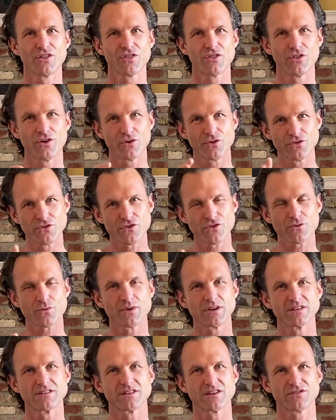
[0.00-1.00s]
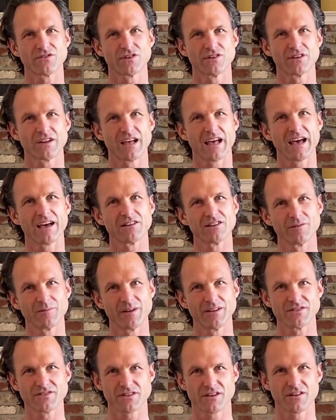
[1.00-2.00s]
those three different
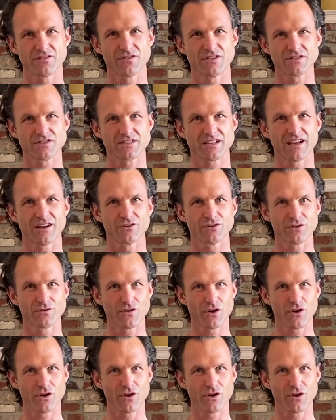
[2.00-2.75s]
elements of the sound of